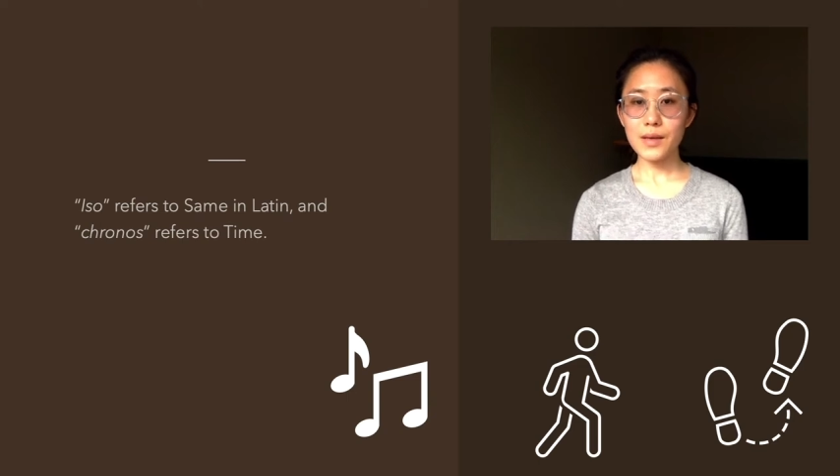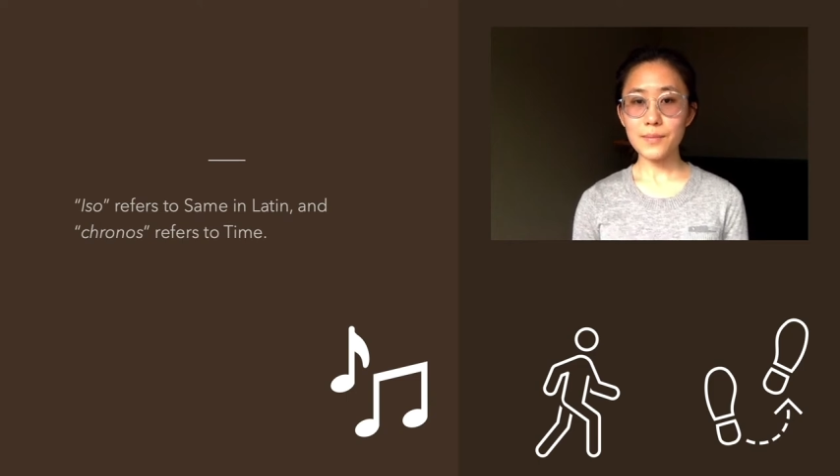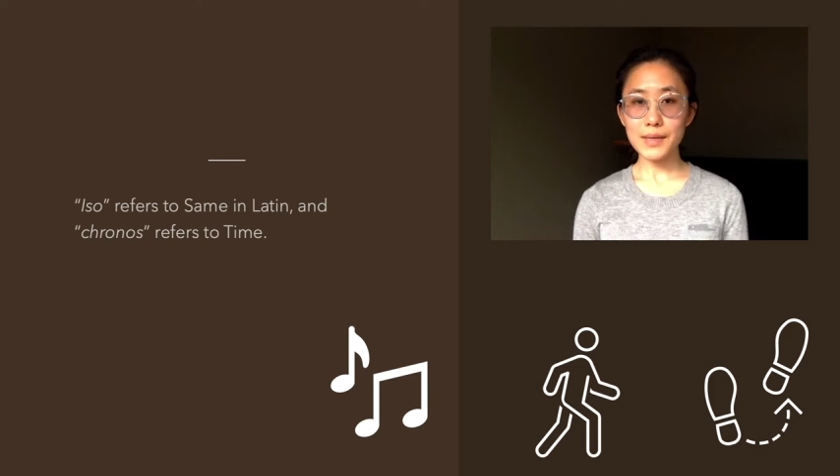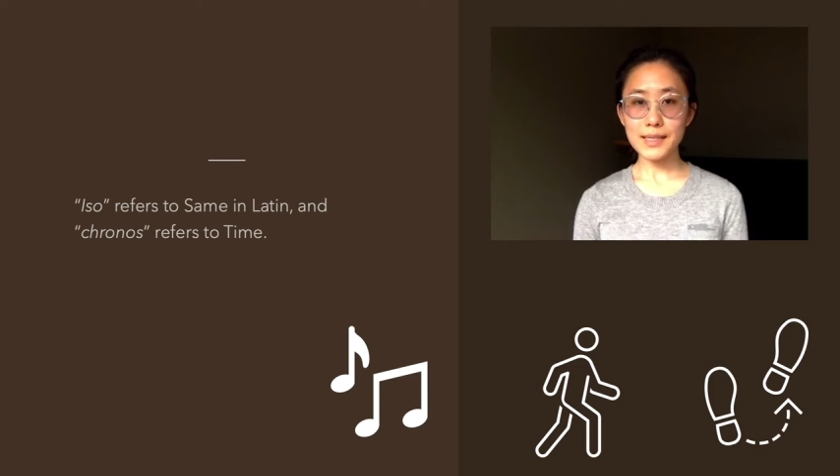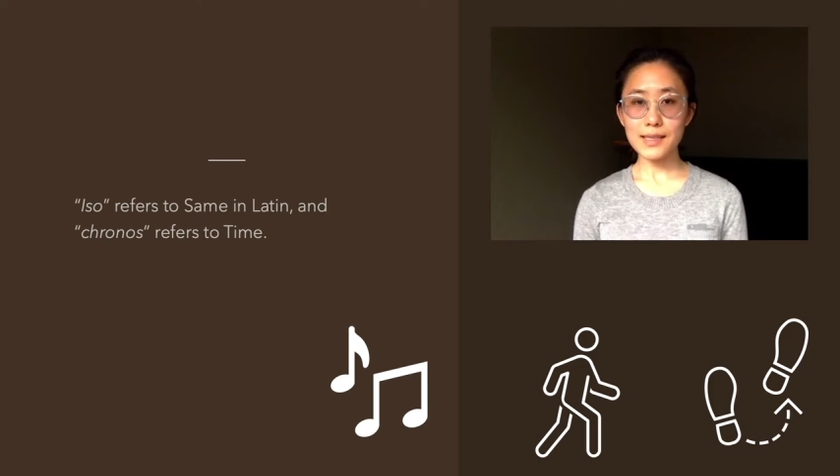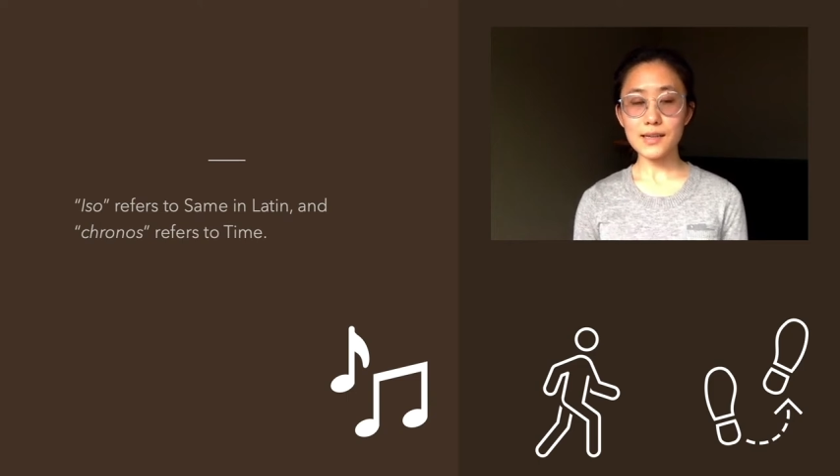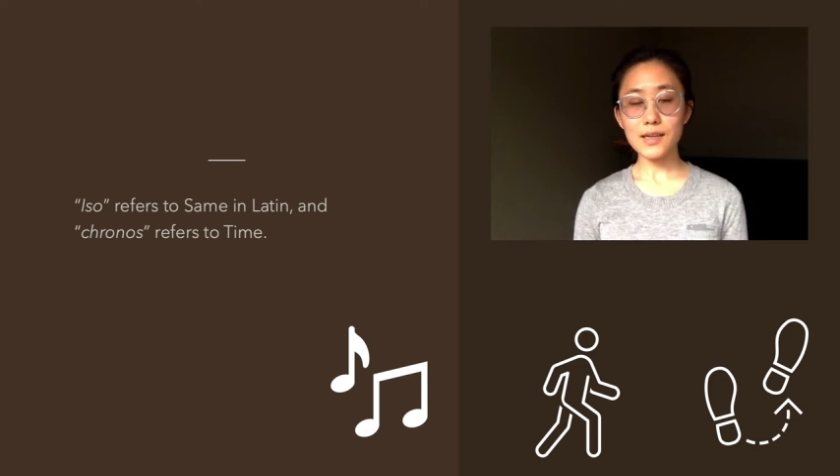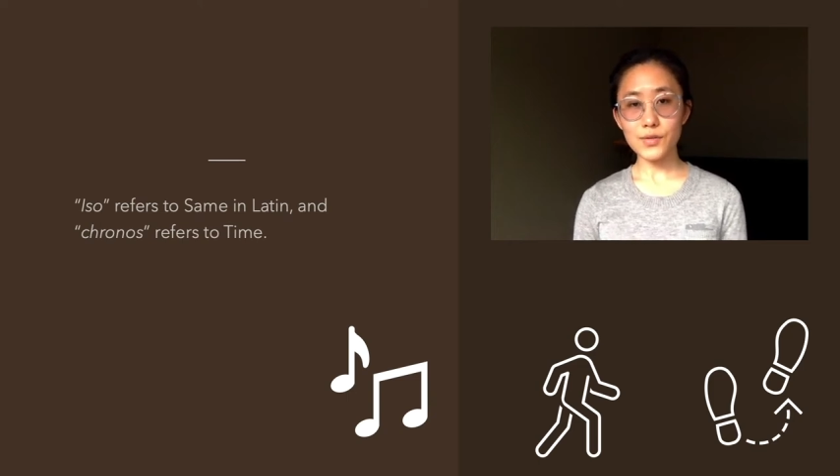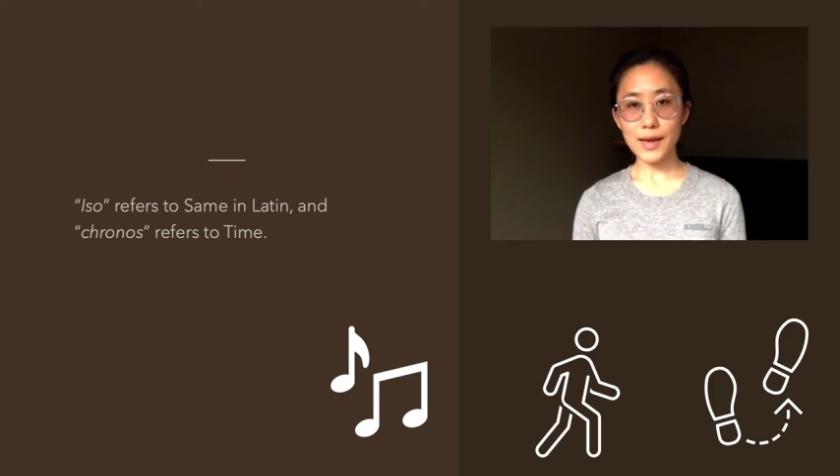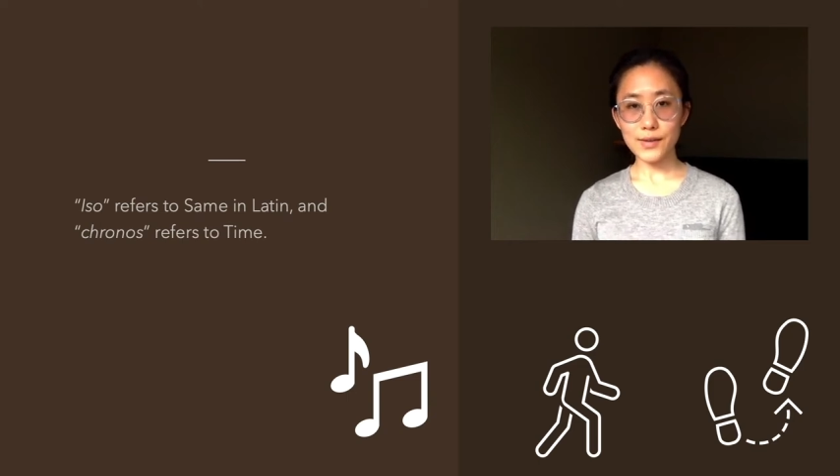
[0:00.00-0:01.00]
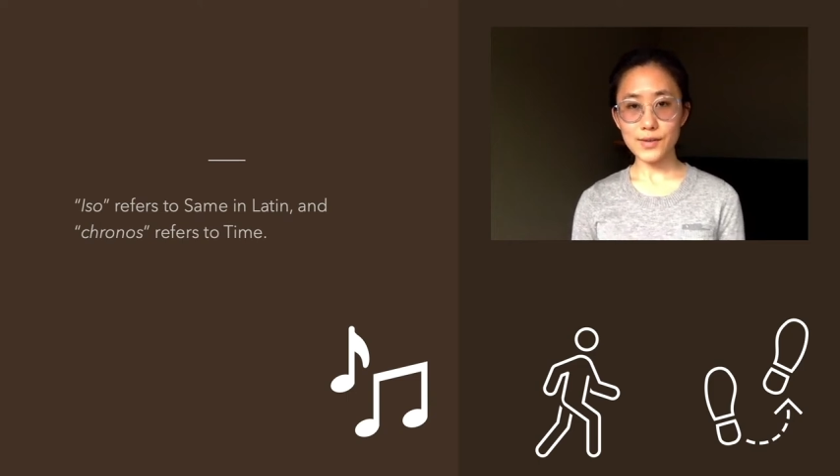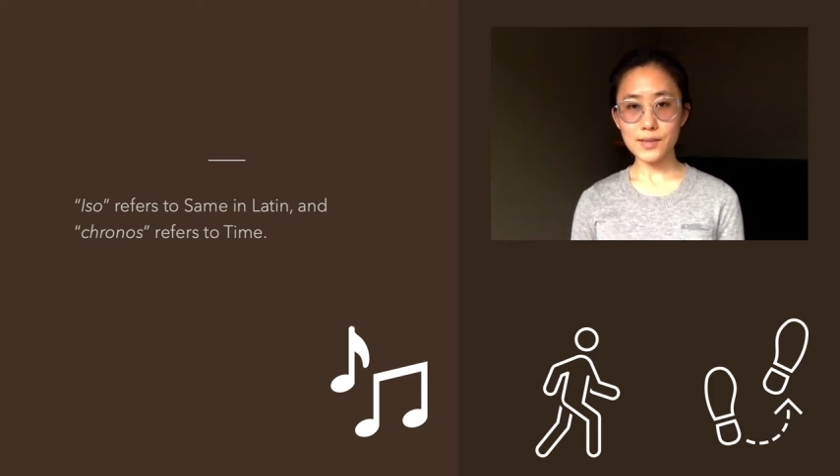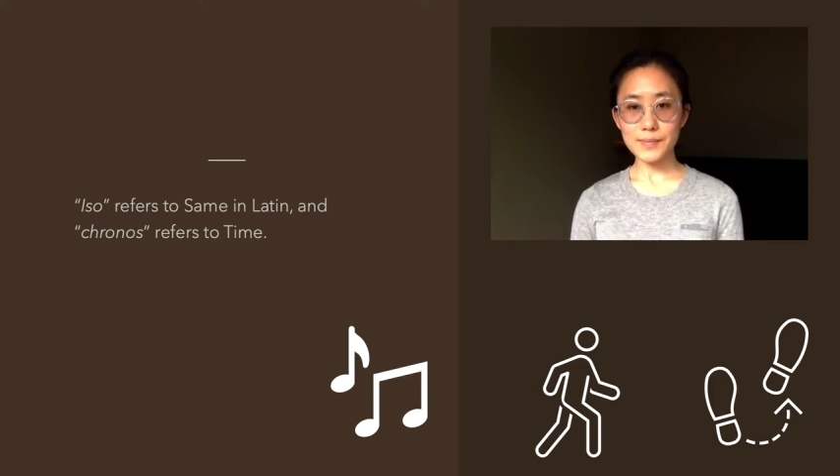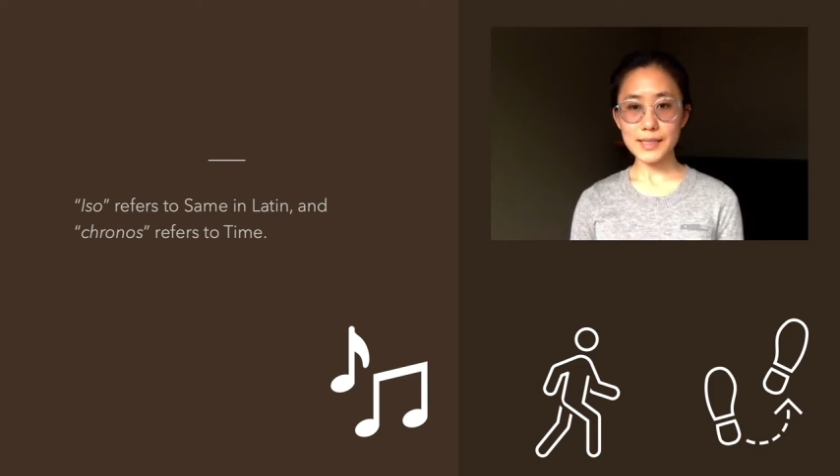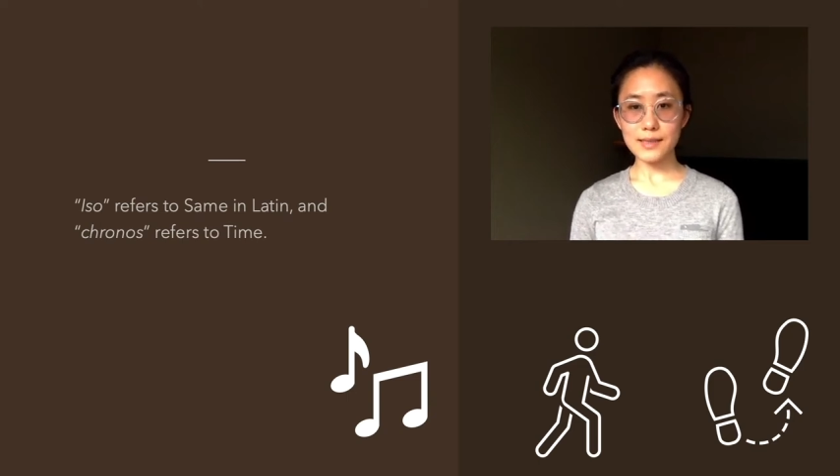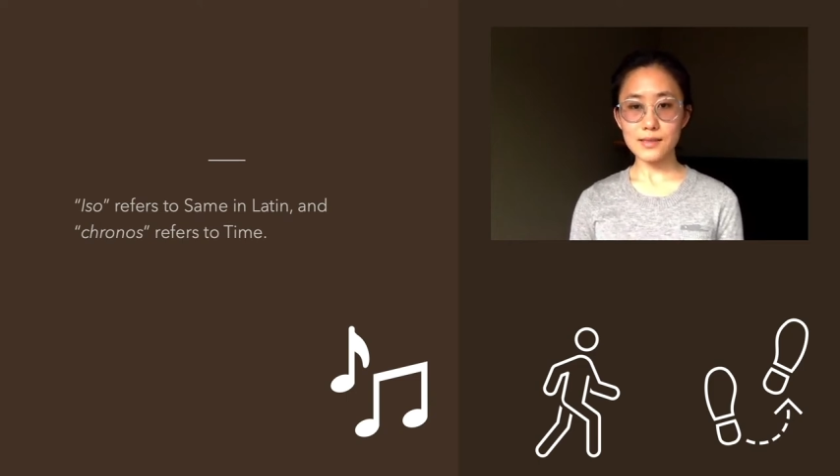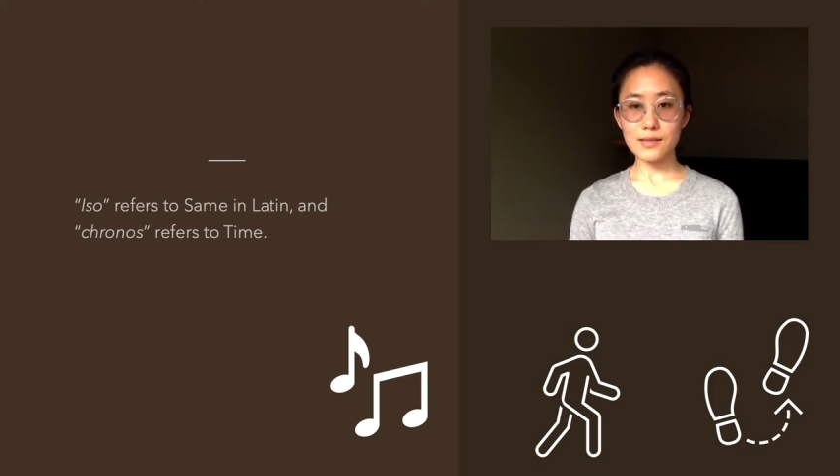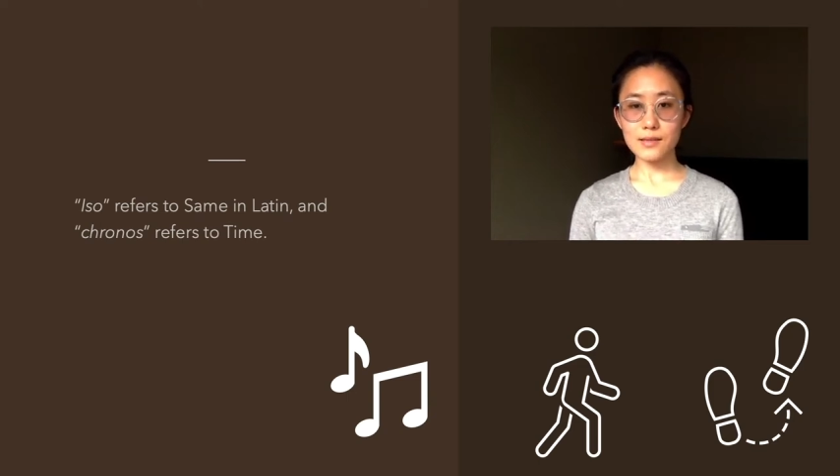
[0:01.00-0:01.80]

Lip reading: meaning a regular beat.